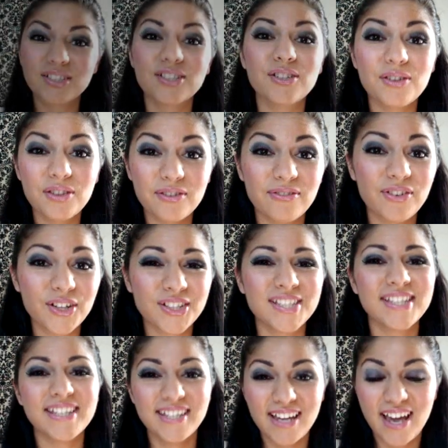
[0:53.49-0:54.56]
So the
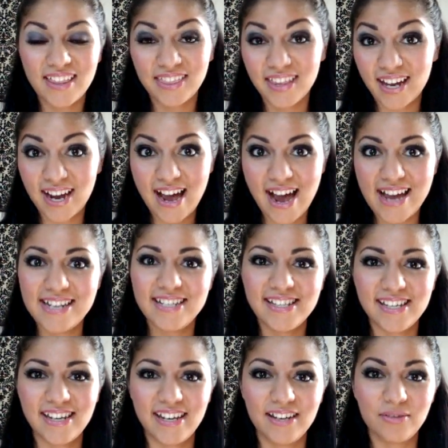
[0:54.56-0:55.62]
first thing that I
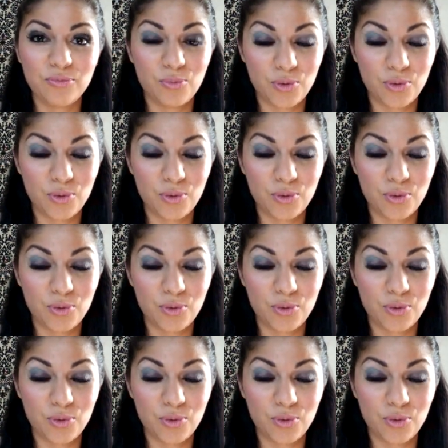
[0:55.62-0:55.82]
did